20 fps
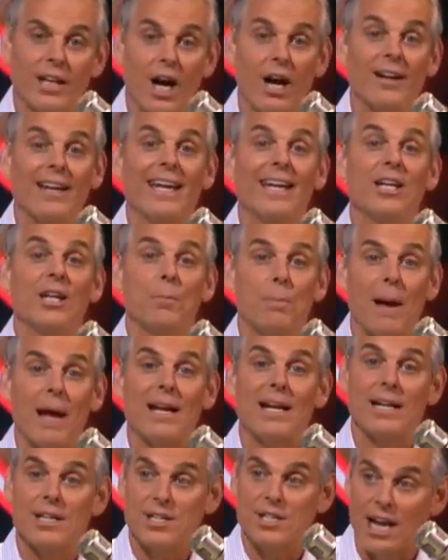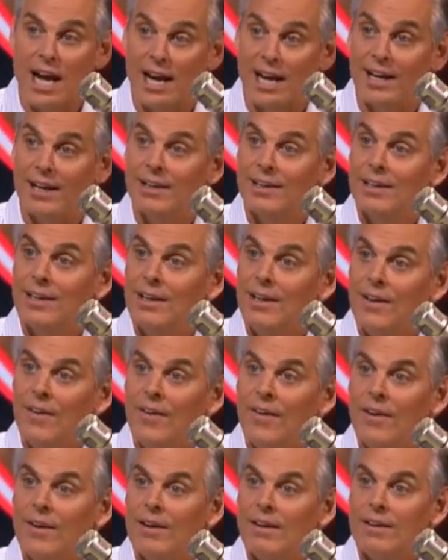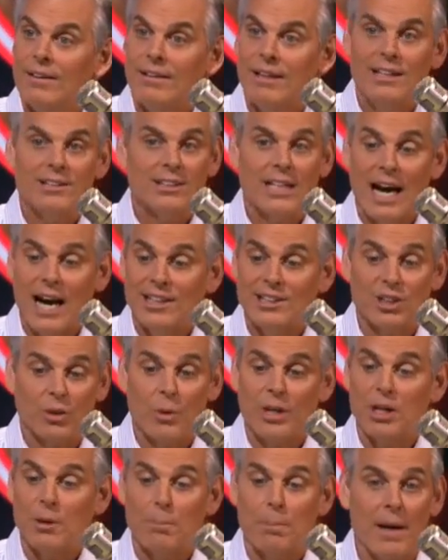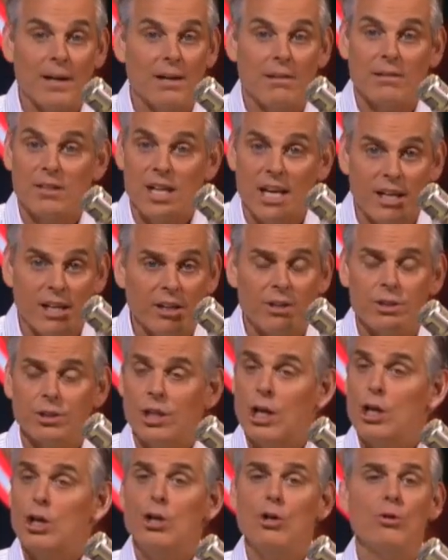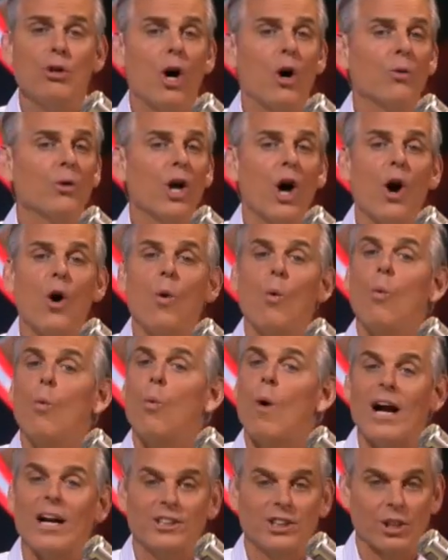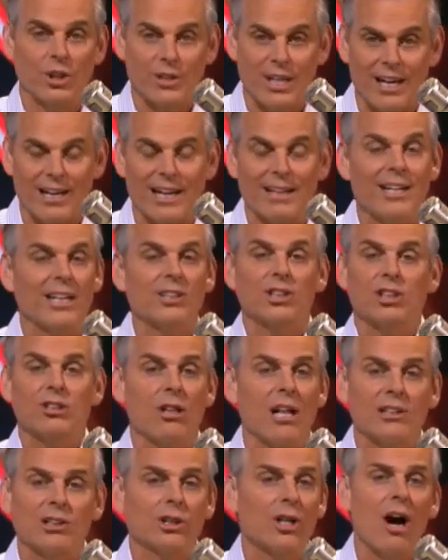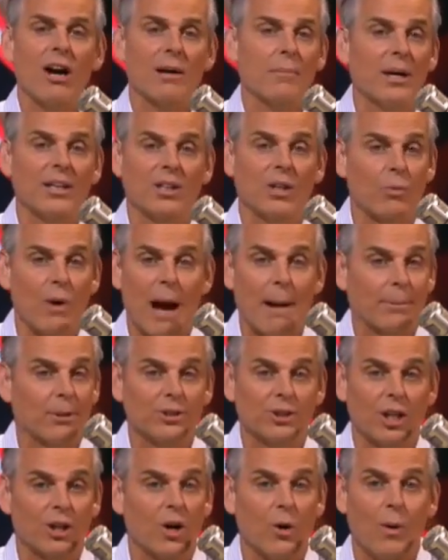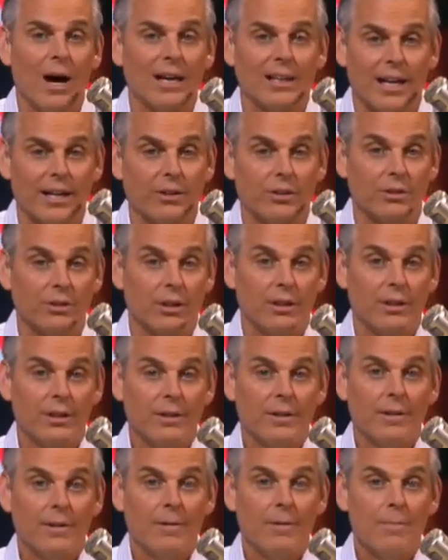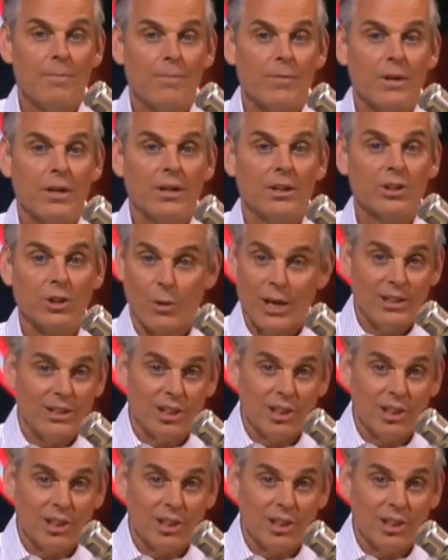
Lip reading: on Independence Day, These guys are independent thinkers. You don't know what you're getting. Let's talk about the Raptors and Kawhi Leonard. So he's